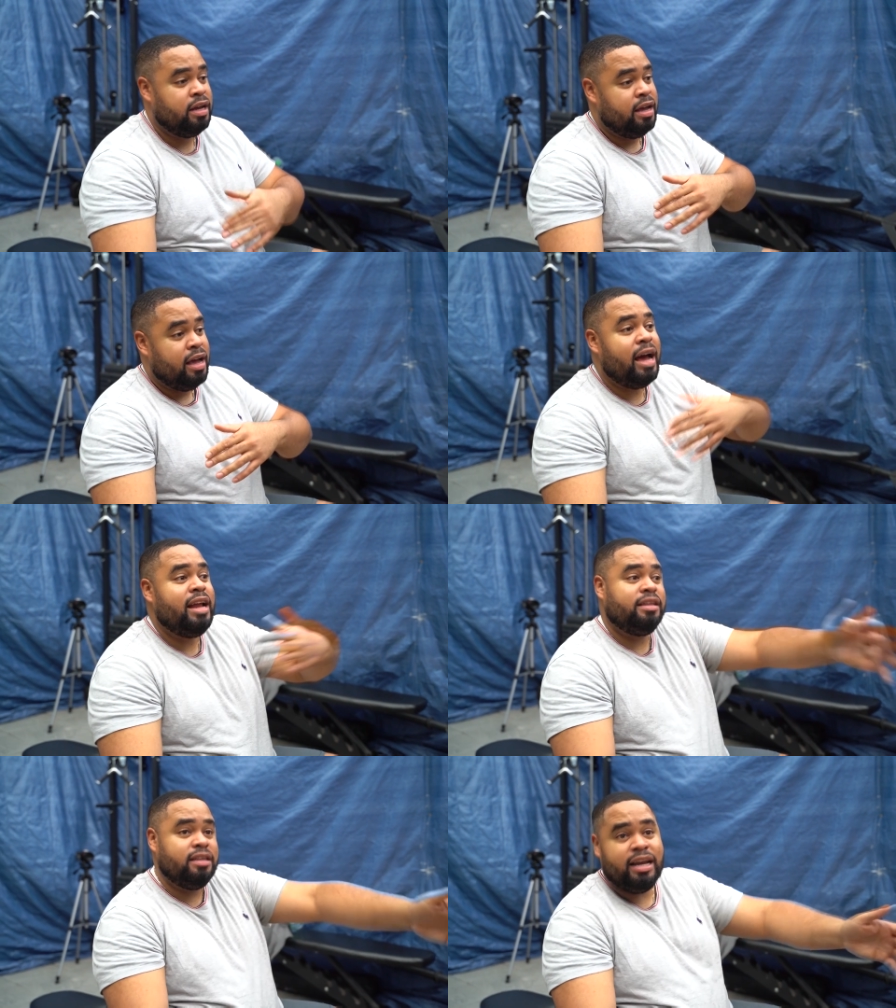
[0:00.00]
Yeah.
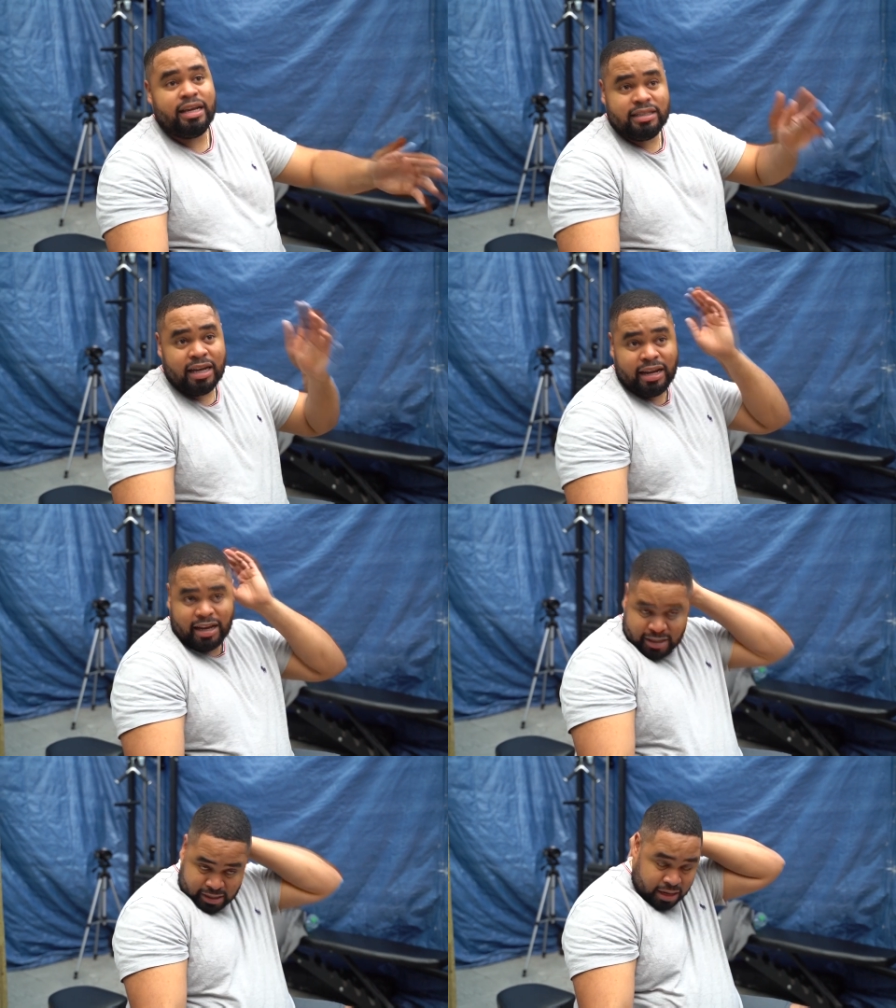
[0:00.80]
And in the next ten
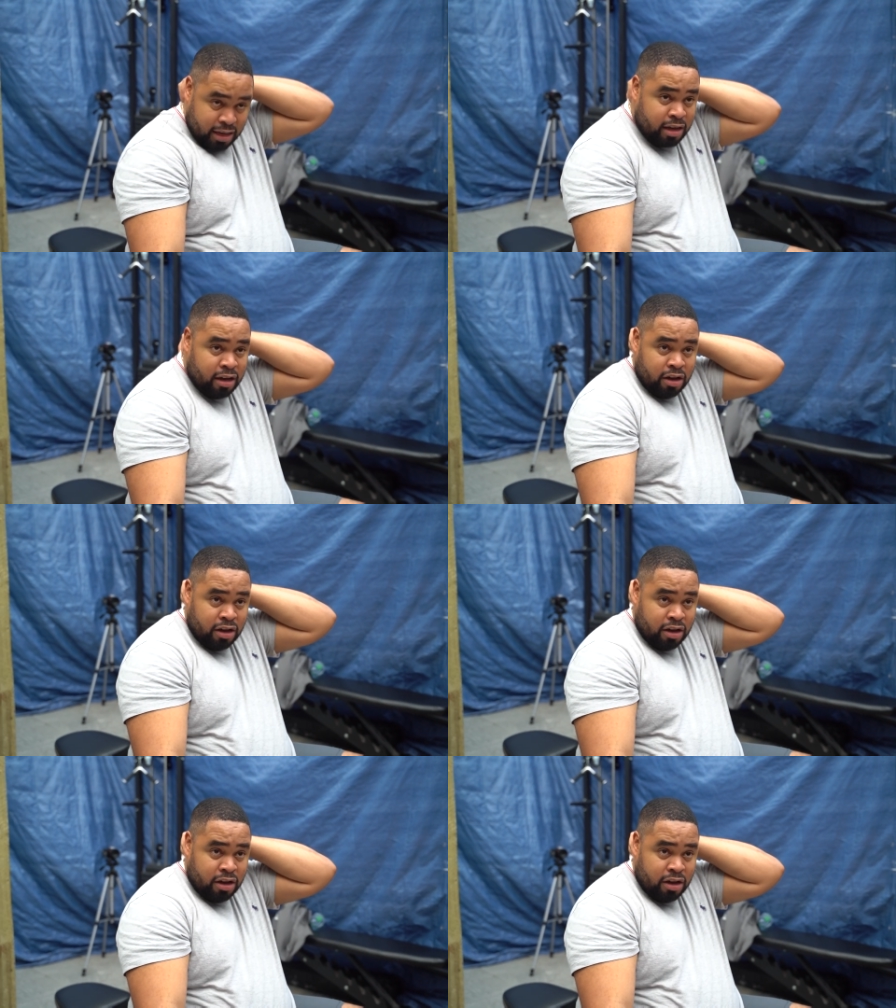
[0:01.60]
years, yeah.